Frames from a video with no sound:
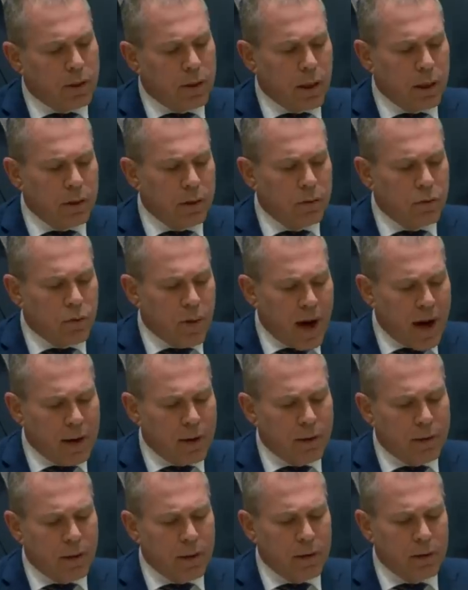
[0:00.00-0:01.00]
can
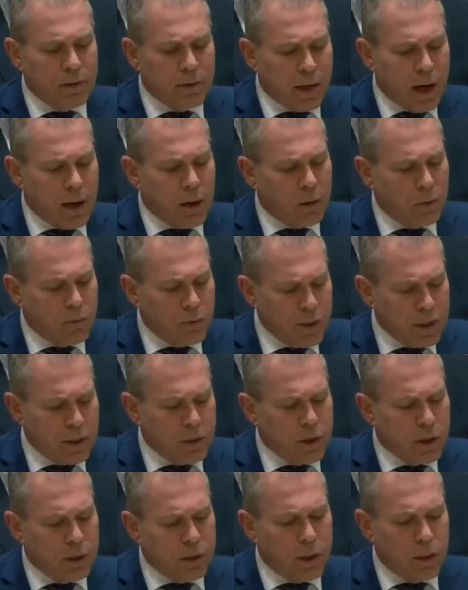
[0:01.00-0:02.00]
drag the entire
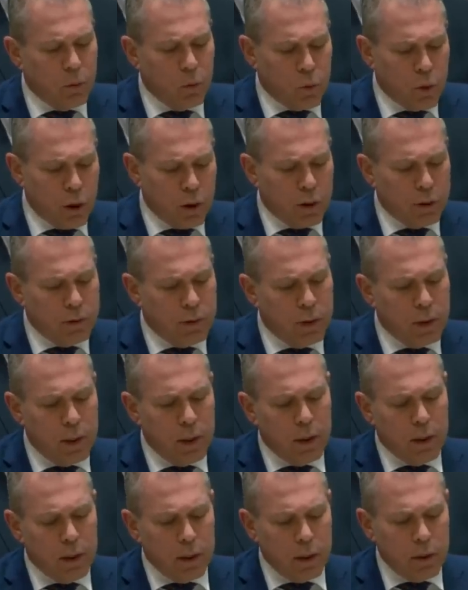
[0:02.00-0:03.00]
region and world
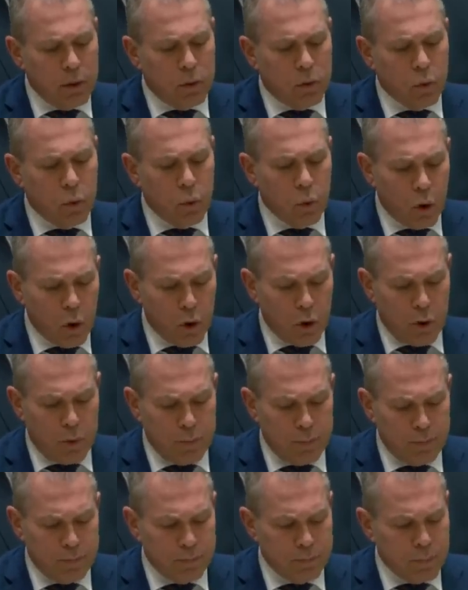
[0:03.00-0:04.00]
into war.
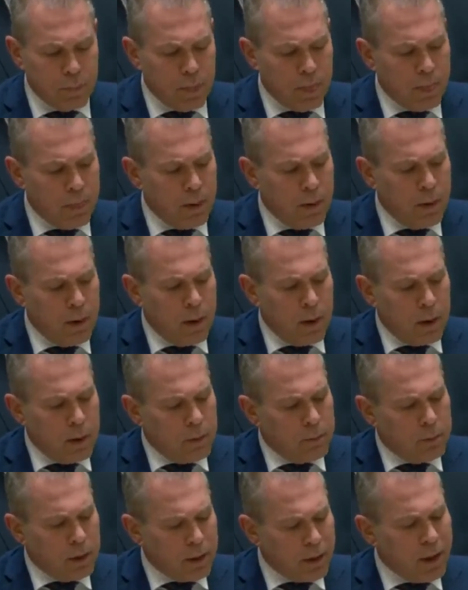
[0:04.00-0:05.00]

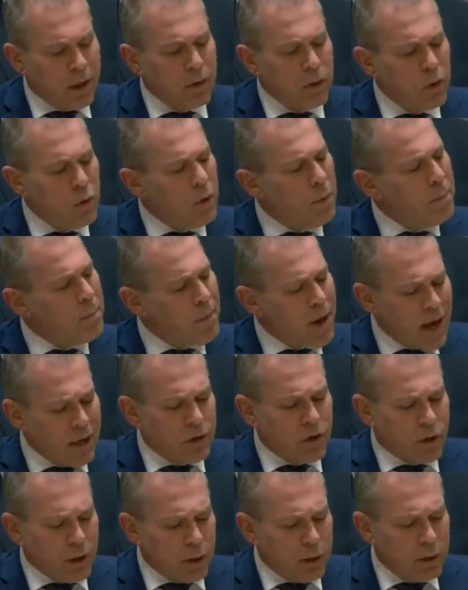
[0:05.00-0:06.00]
But can you
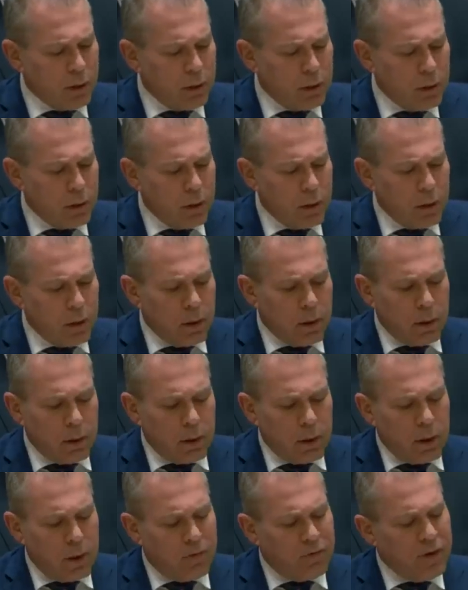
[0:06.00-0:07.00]
imagine
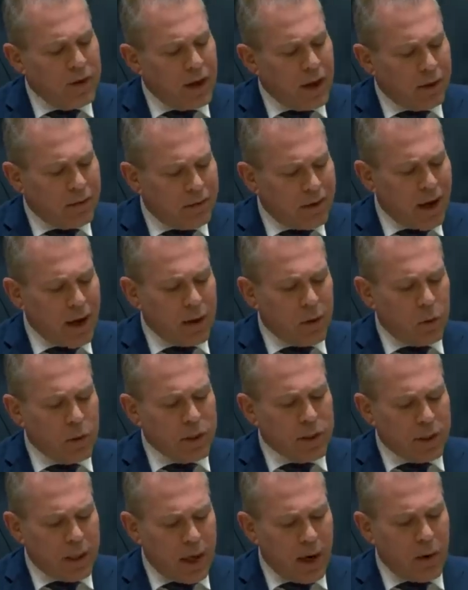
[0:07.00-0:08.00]
if the attack
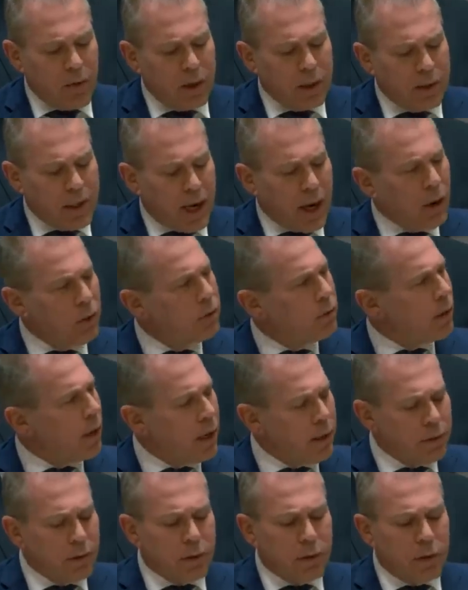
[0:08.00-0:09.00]
was carried out
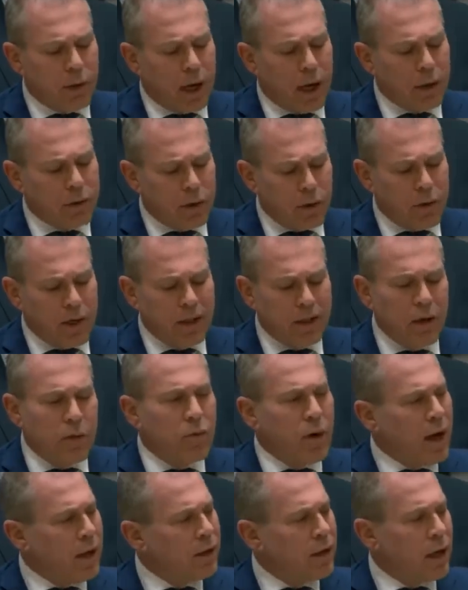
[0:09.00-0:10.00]
under an
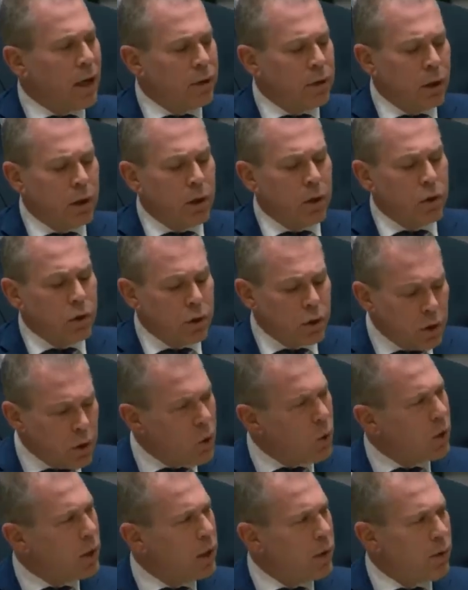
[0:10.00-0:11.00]
Iranian
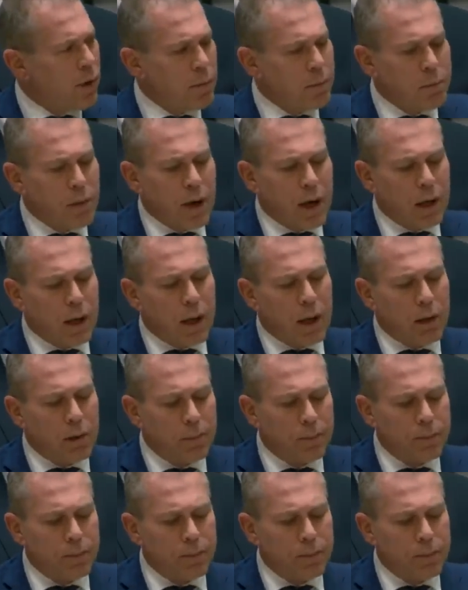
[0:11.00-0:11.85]
nuclear umbrella?